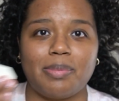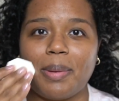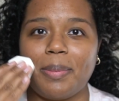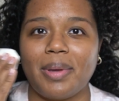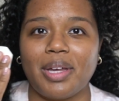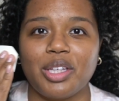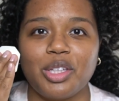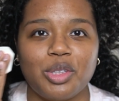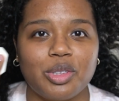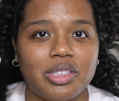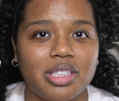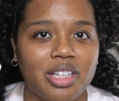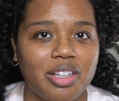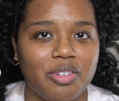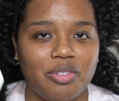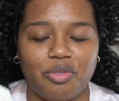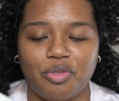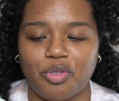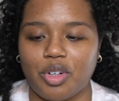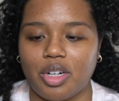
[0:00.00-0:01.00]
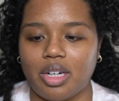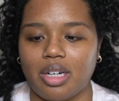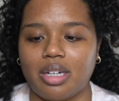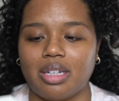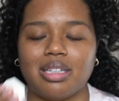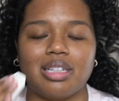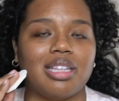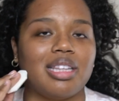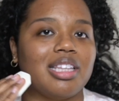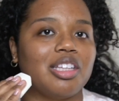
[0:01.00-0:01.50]
Maybe I'll use it
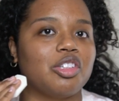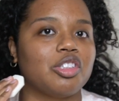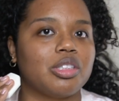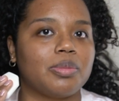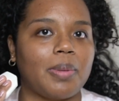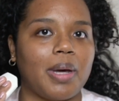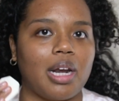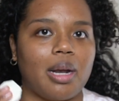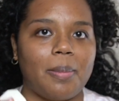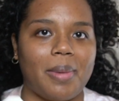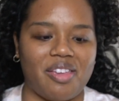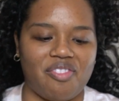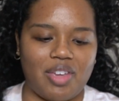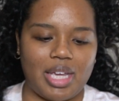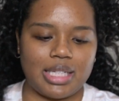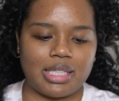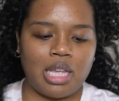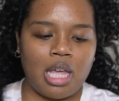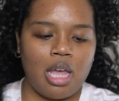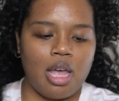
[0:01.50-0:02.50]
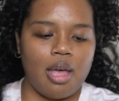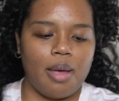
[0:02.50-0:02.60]
for a little spot on my face,